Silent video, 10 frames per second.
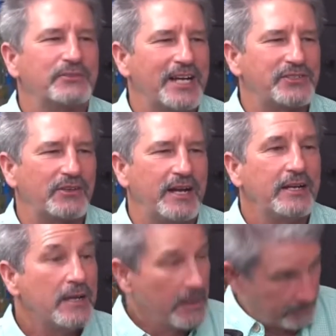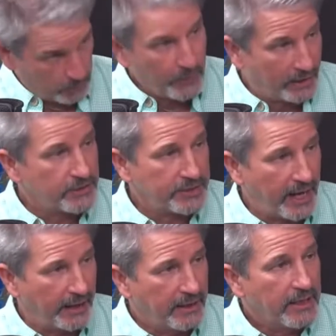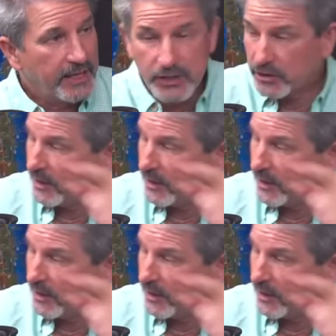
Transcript: restaurant. But we understand, is there